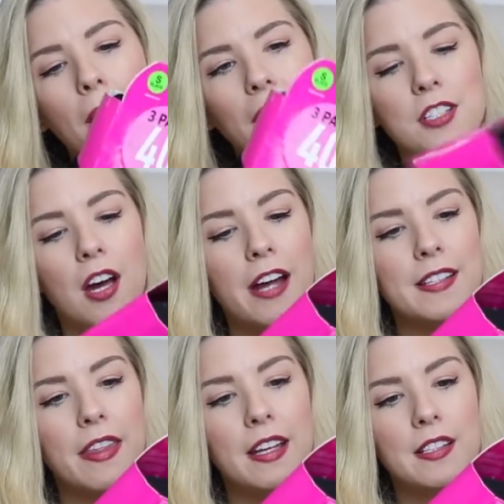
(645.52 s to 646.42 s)
black
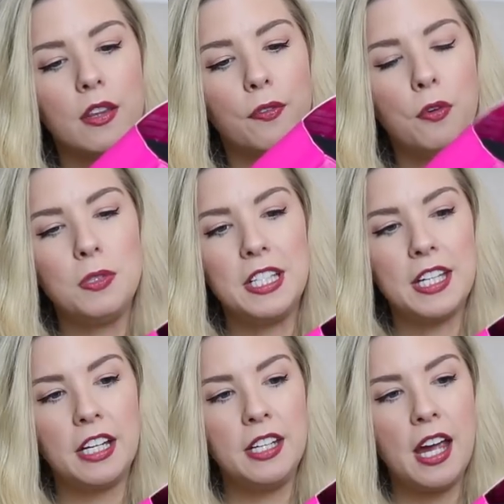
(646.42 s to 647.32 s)
tights. These are the 40
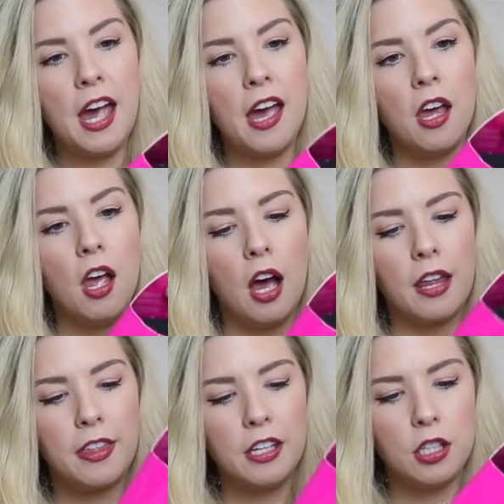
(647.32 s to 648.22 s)
denier. I
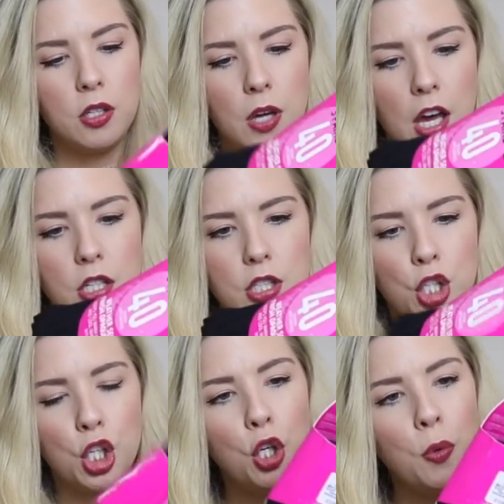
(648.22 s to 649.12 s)
think you get
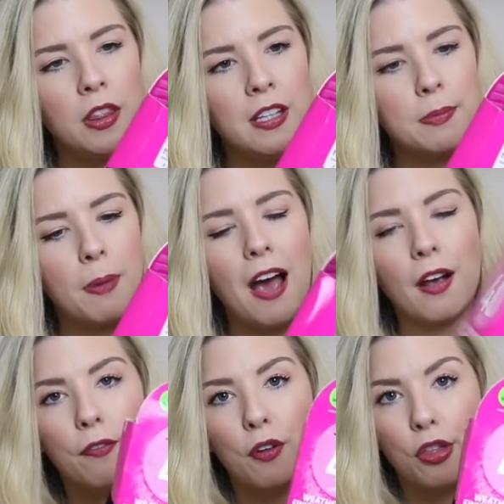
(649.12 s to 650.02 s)
two in this
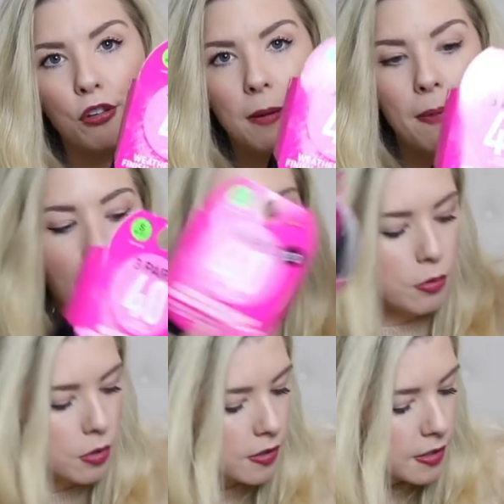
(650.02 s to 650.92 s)
pack for £3.
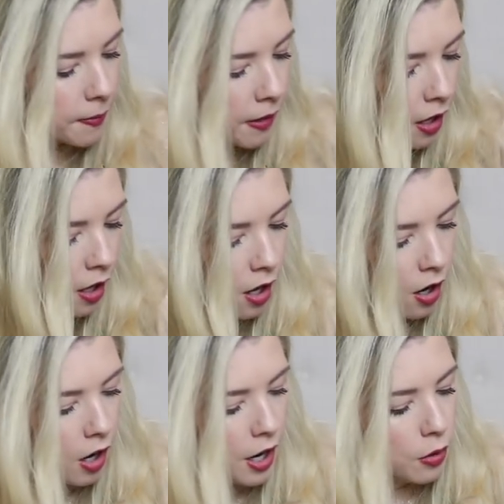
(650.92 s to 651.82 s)

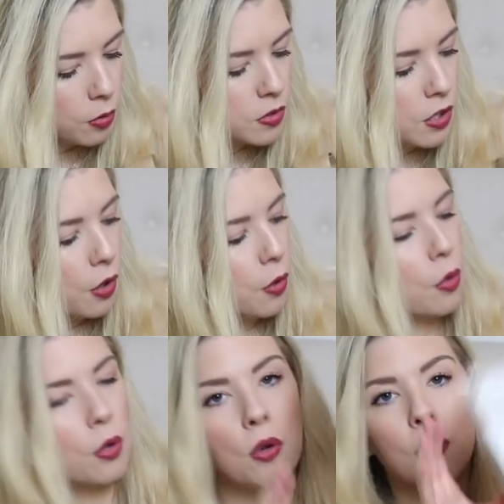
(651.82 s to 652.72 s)
I
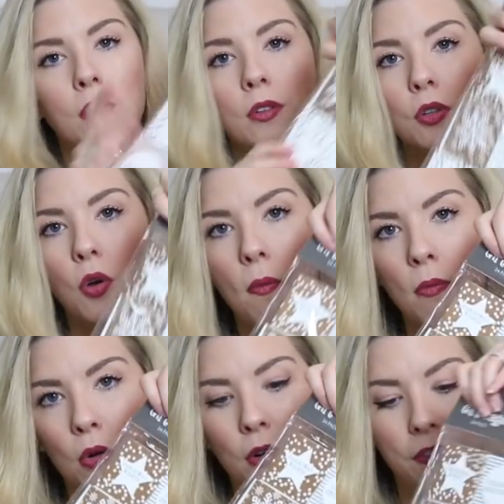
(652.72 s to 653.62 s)
also got
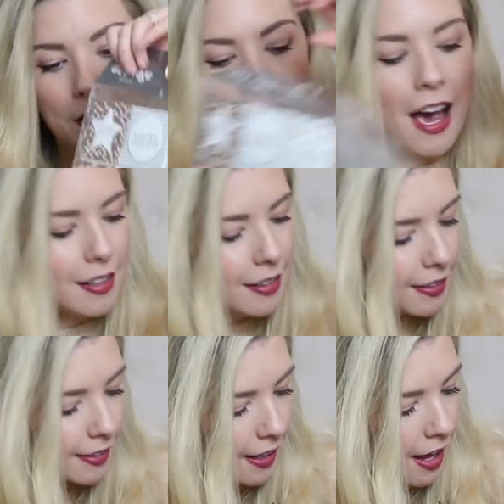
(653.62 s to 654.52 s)
more of the tags.